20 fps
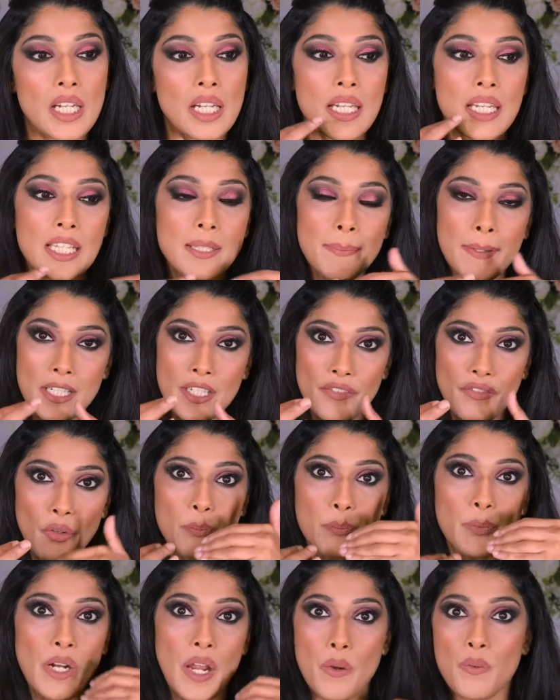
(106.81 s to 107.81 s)
Especially for
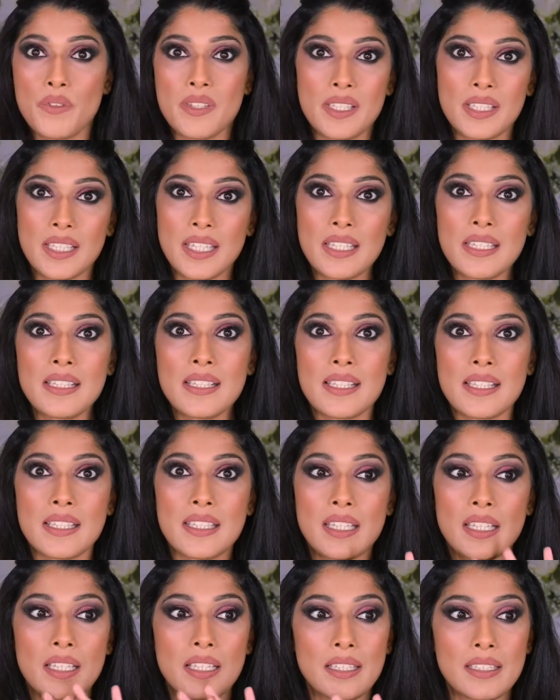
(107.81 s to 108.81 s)
brown skins,
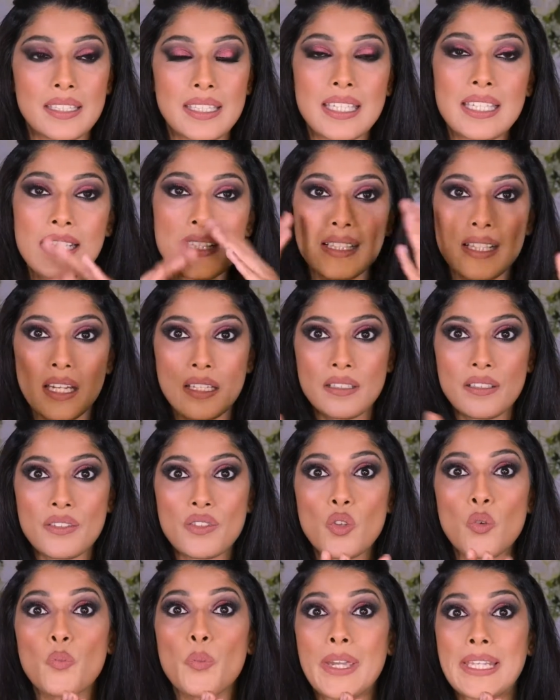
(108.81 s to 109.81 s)
these colors
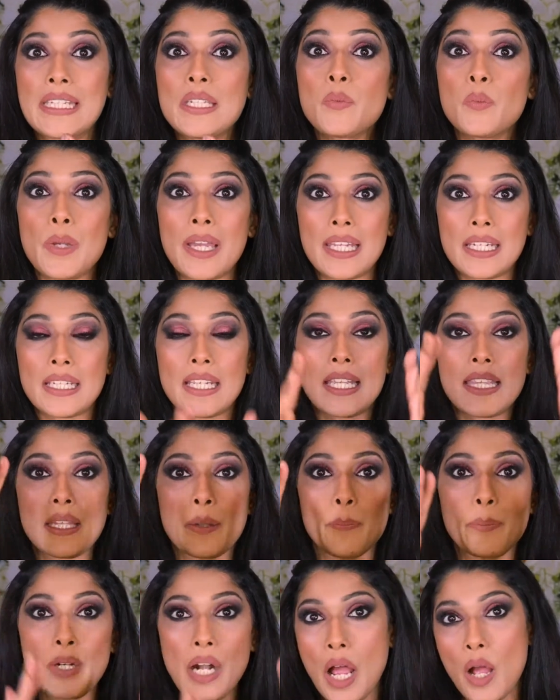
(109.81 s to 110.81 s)
go very well in the
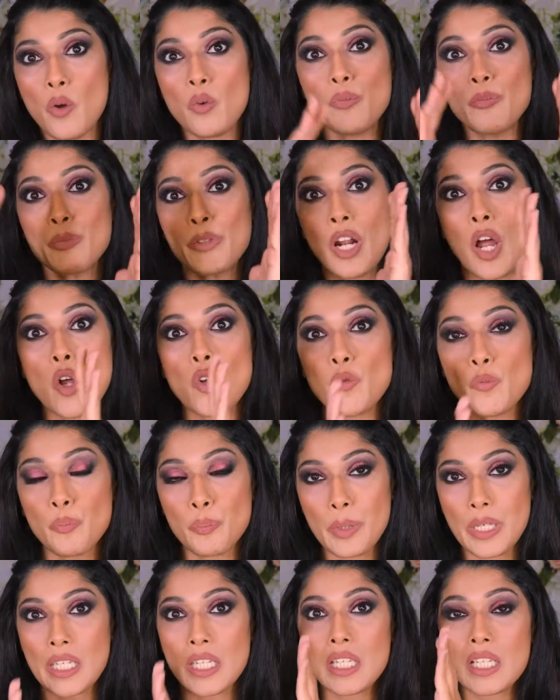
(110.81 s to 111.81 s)
brown, brown,
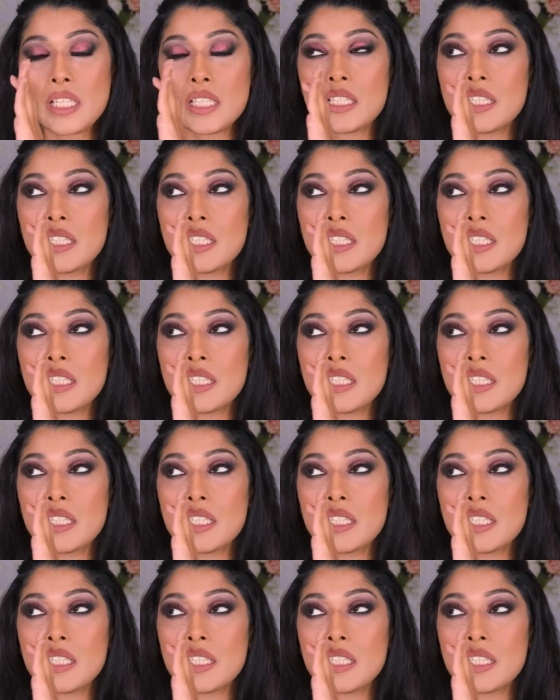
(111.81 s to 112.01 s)
pink,